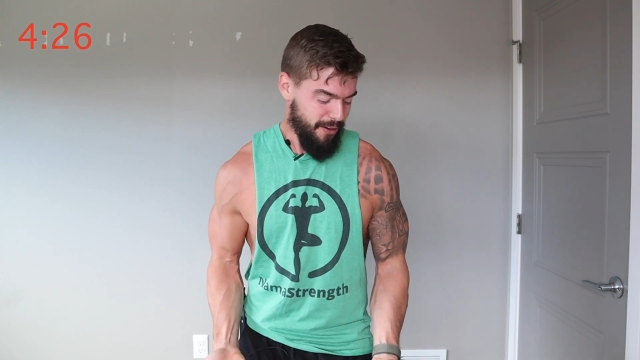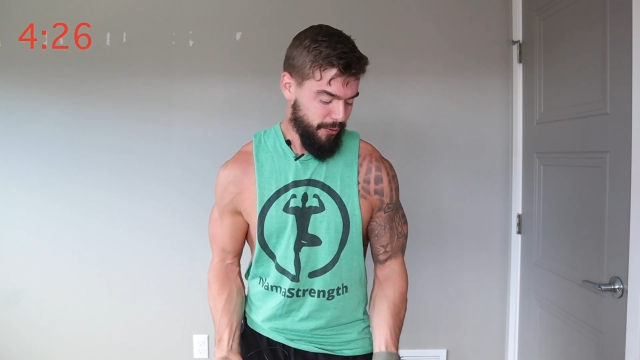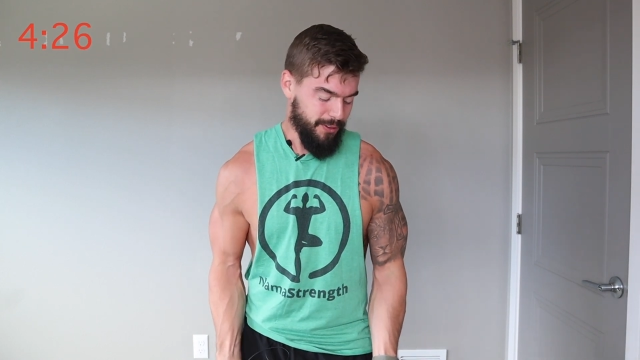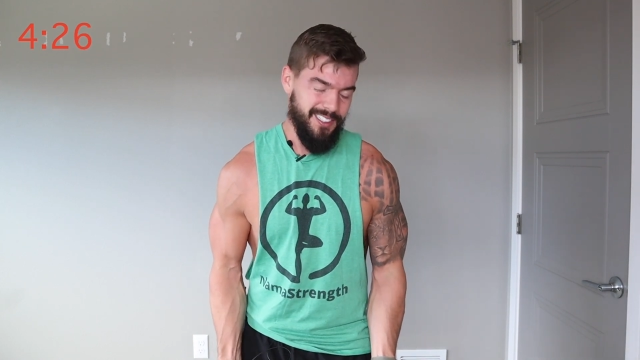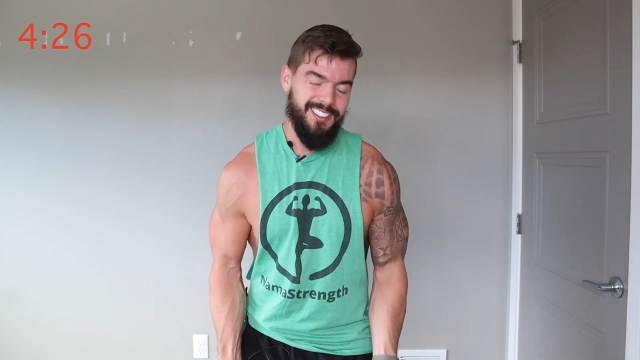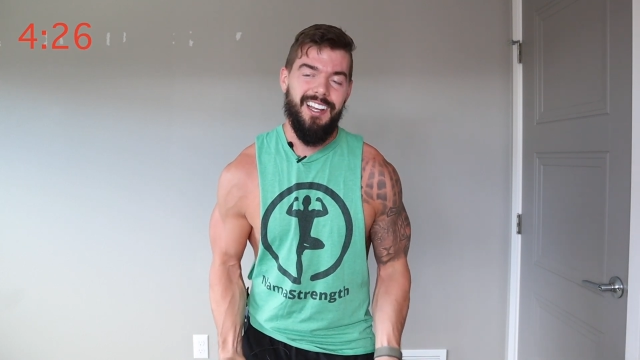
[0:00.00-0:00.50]
for
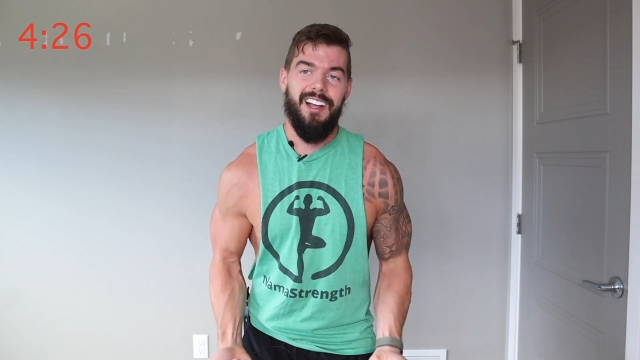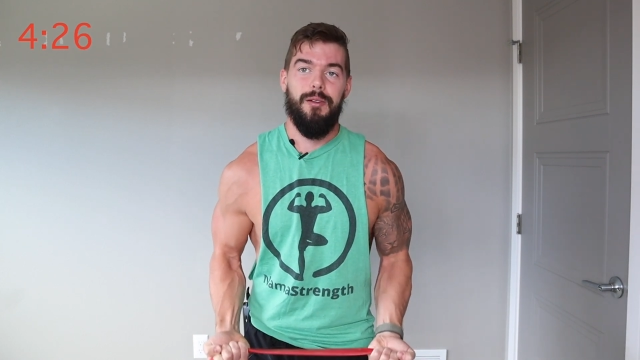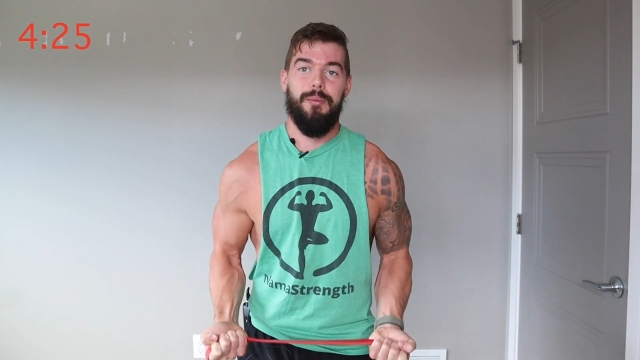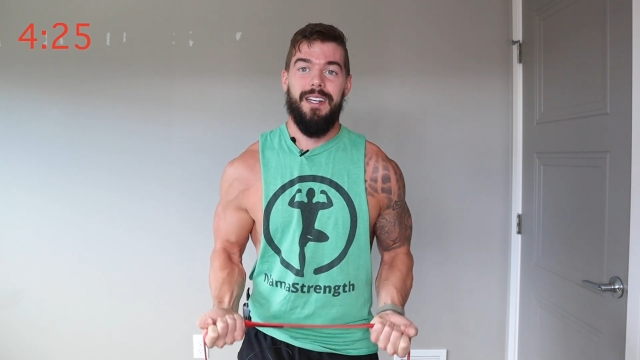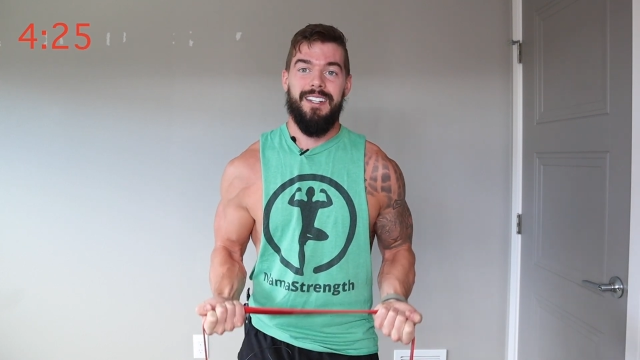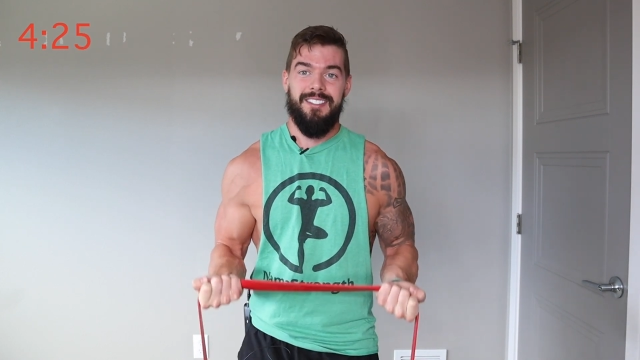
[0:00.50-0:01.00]
these style of
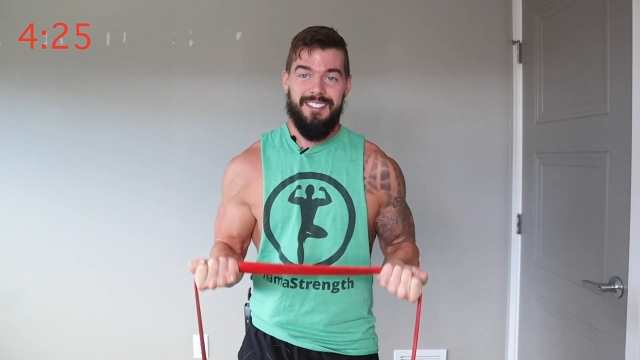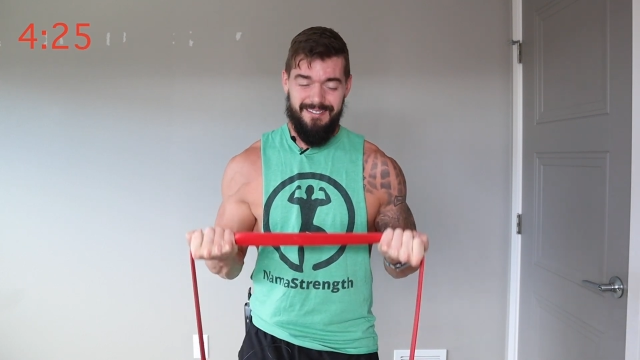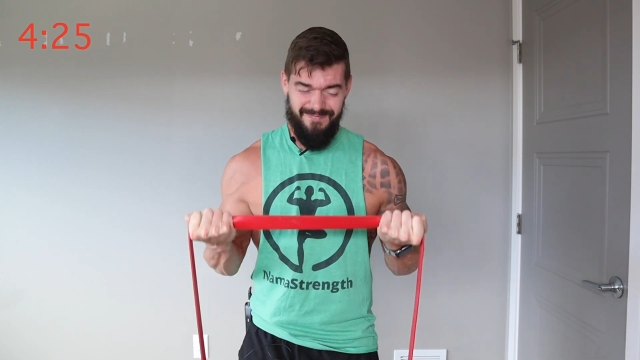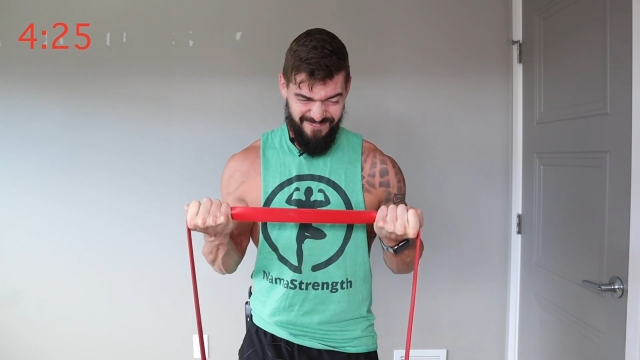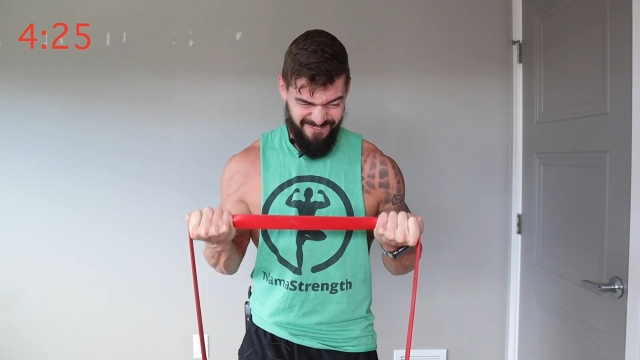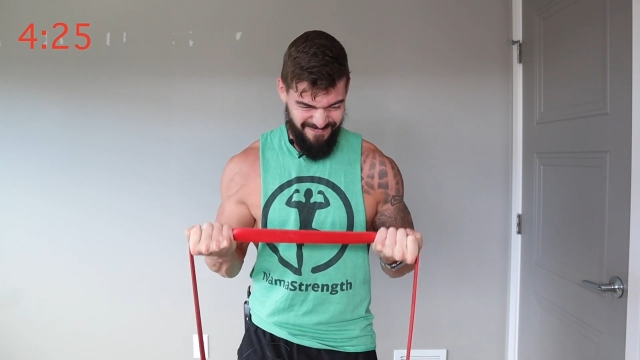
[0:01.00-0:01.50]
bands
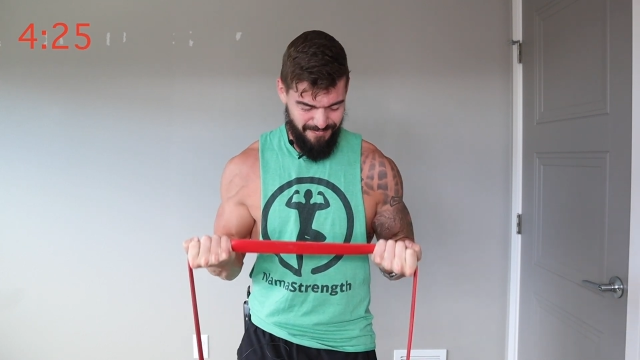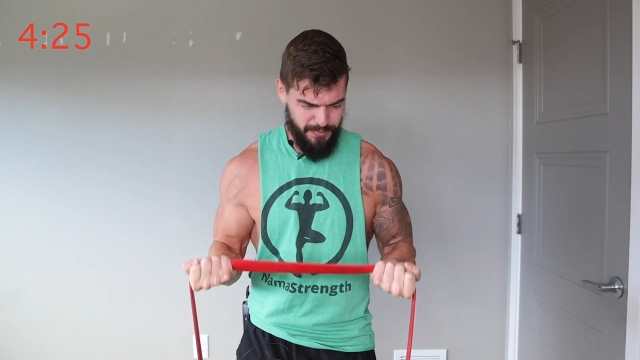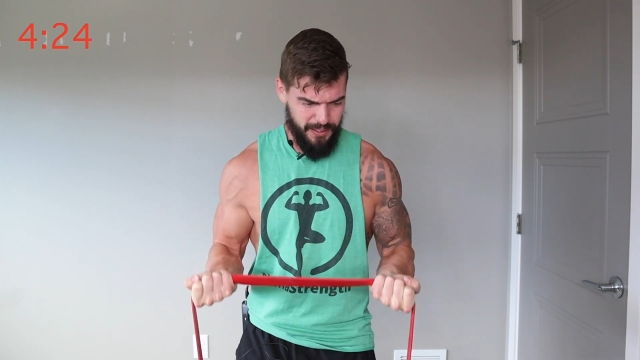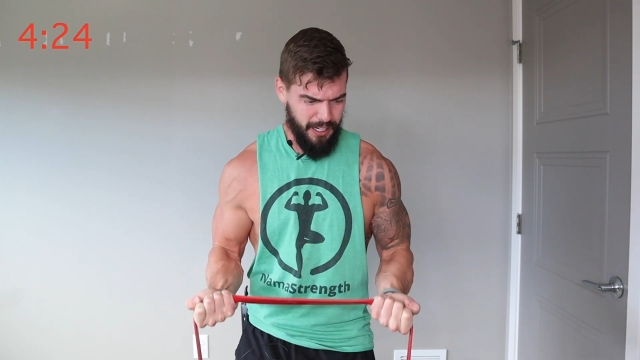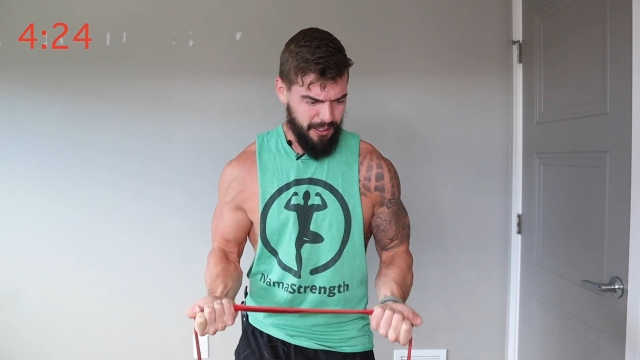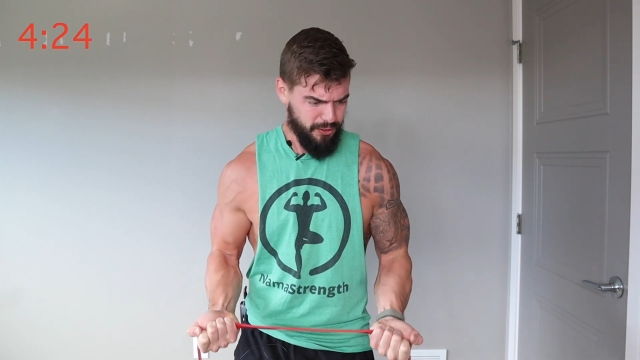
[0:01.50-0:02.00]

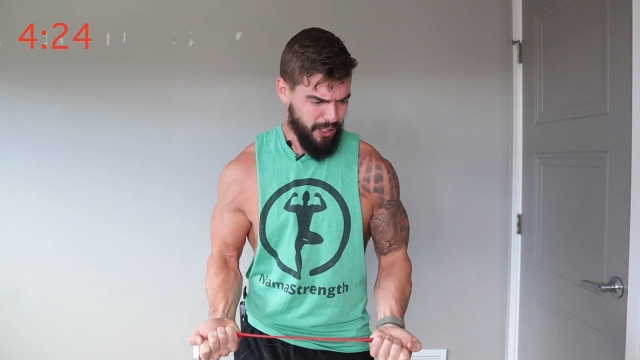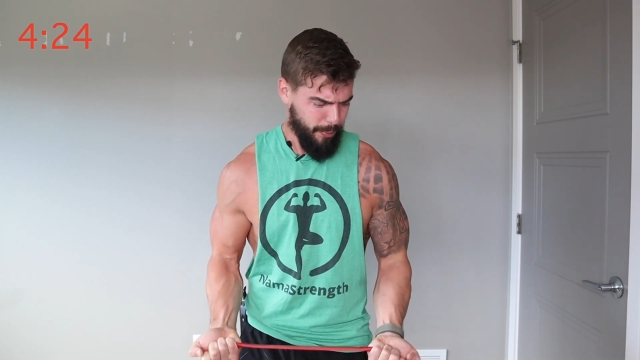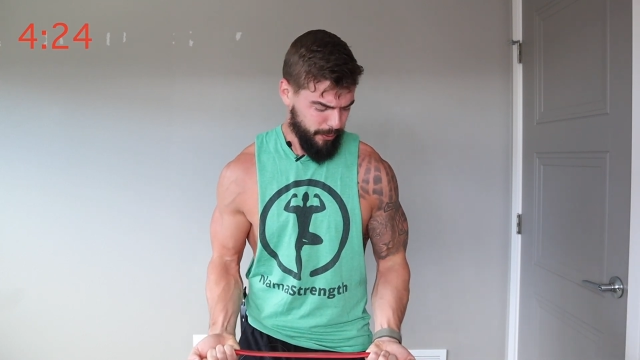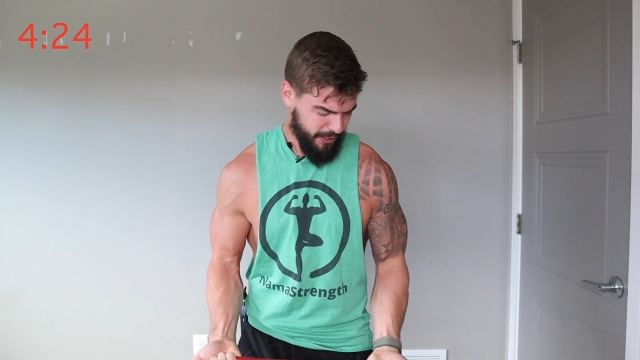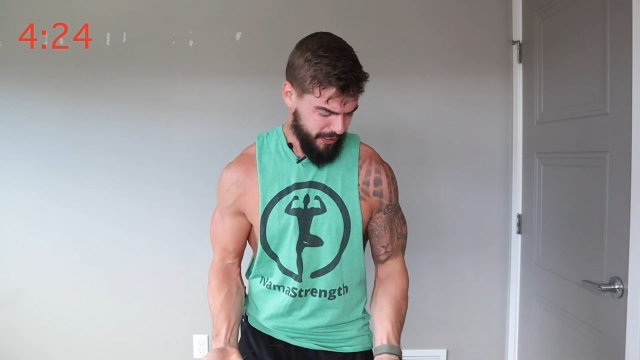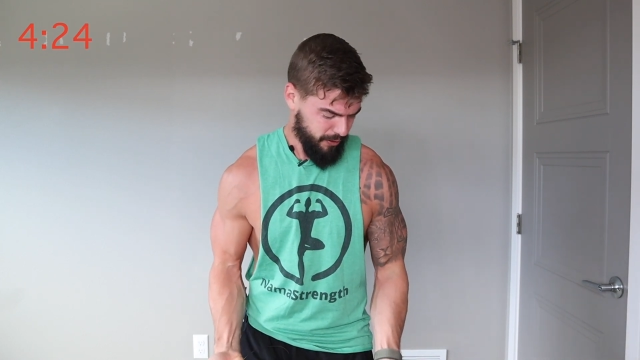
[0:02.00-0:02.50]
that I'll drop
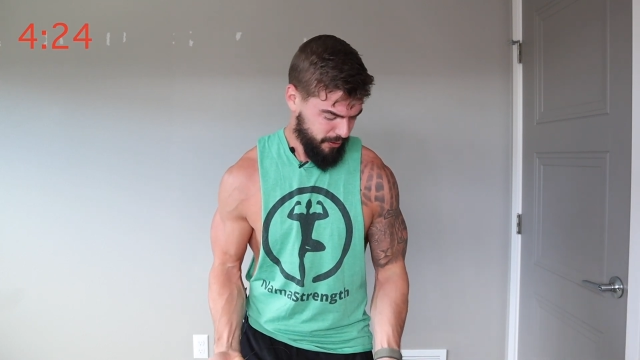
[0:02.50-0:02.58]
a link